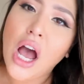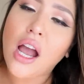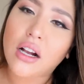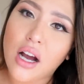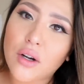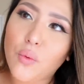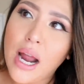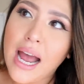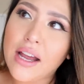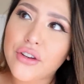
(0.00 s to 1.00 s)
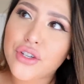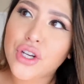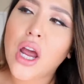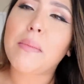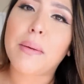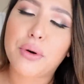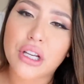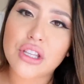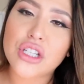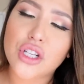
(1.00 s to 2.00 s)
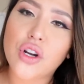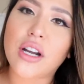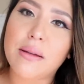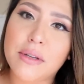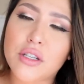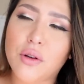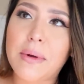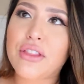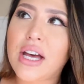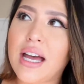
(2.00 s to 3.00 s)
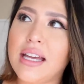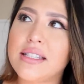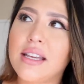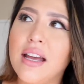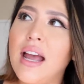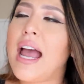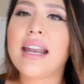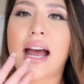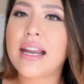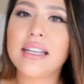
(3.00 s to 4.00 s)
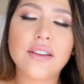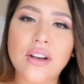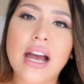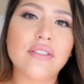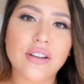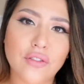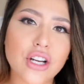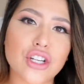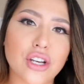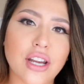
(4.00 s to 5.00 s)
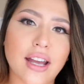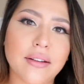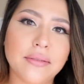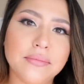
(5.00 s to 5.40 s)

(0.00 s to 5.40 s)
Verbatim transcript: I got a rash by putting the deodorant in between my thighs and I didn't even have any friction yet.